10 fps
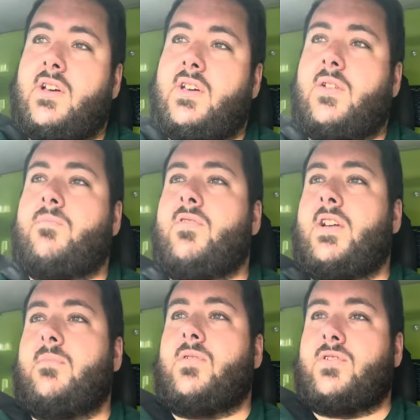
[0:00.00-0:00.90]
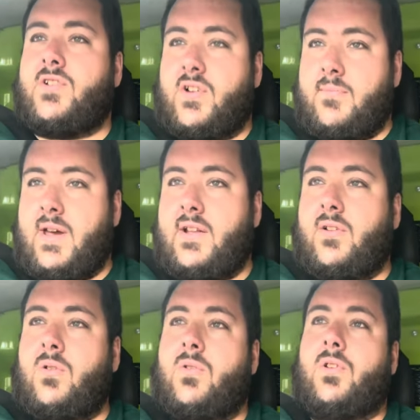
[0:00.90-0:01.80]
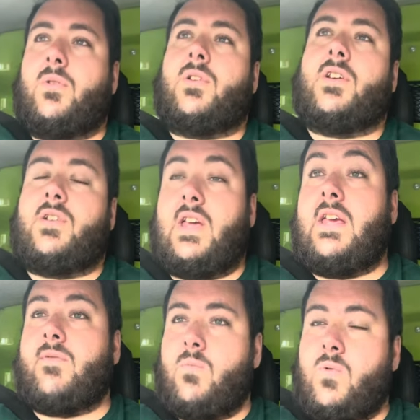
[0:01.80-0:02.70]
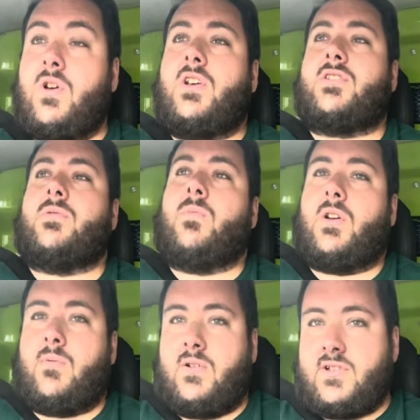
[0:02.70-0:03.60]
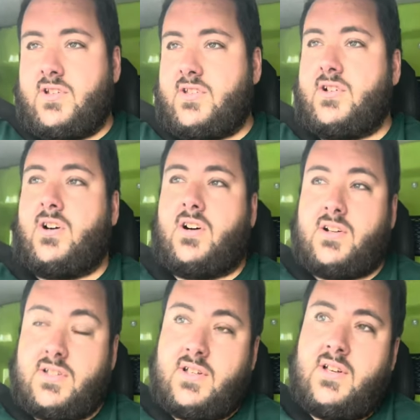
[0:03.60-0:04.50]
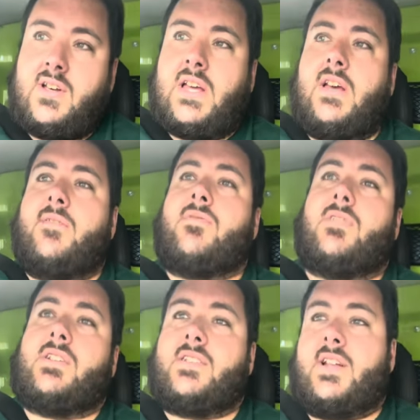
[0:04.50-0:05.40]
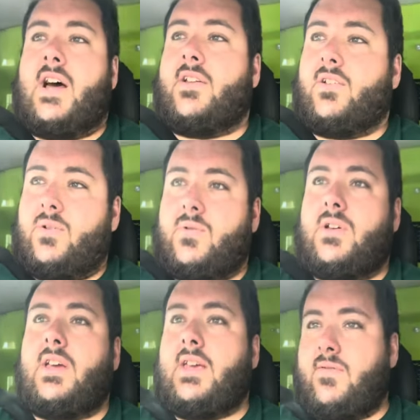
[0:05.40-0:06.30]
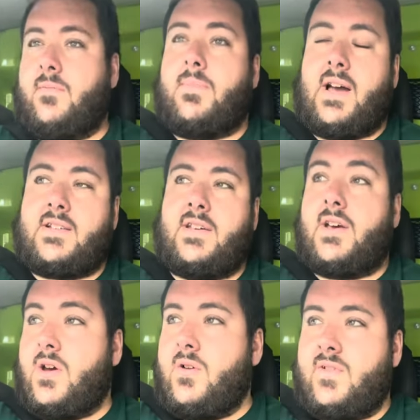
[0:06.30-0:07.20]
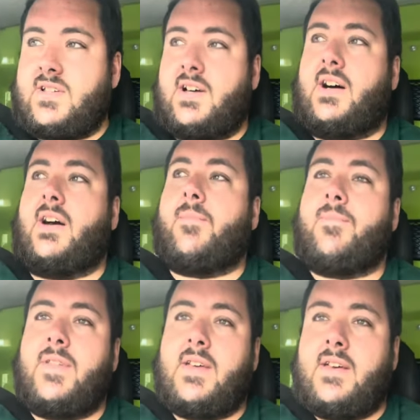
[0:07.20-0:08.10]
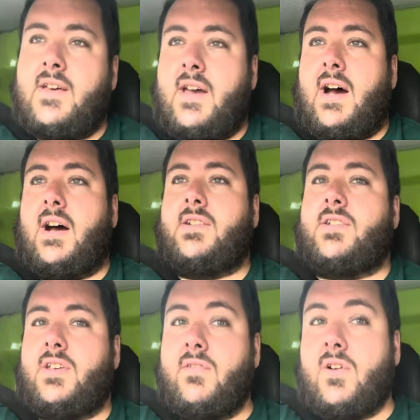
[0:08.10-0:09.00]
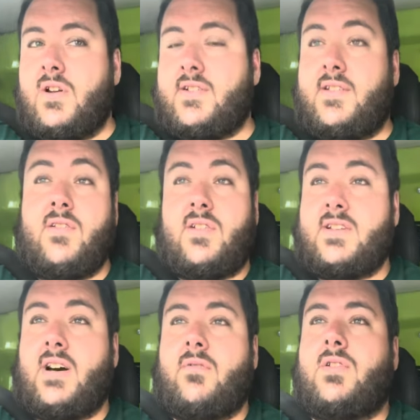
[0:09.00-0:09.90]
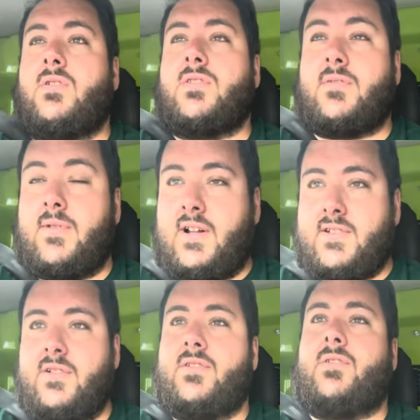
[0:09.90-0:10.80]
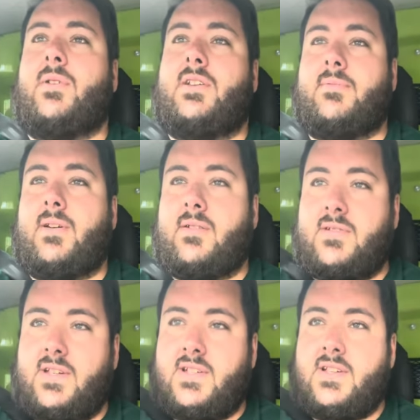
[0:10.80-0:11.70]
You're pretty much going to make the lawn look even worse than what it was at the start, for it to then look even better over time. And you've got to tell the customer, there's no two ways about it.